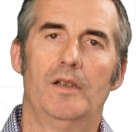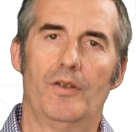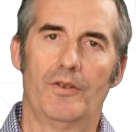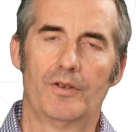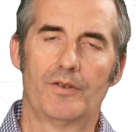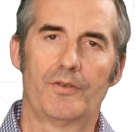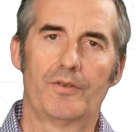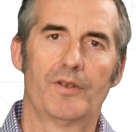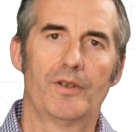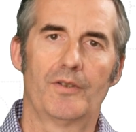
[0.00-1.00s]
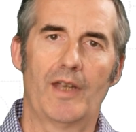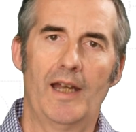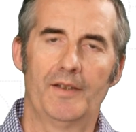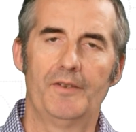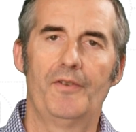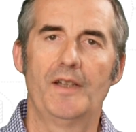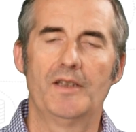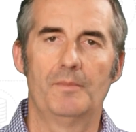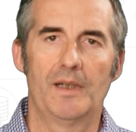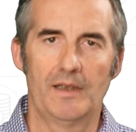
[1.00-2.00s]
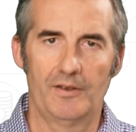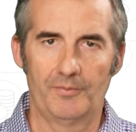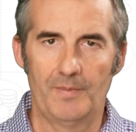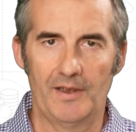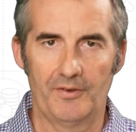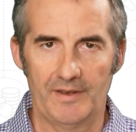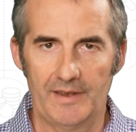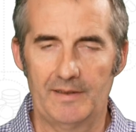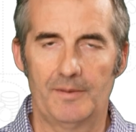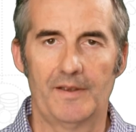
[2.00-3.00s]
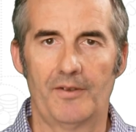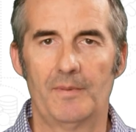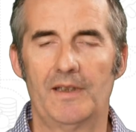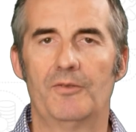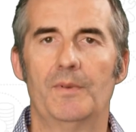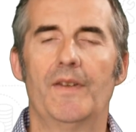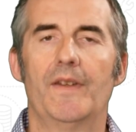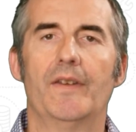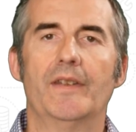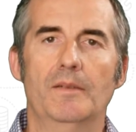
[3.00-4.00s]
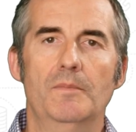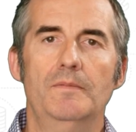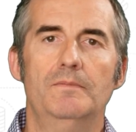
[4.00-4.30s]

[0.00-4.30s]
Those users are defined and managed by the database management system.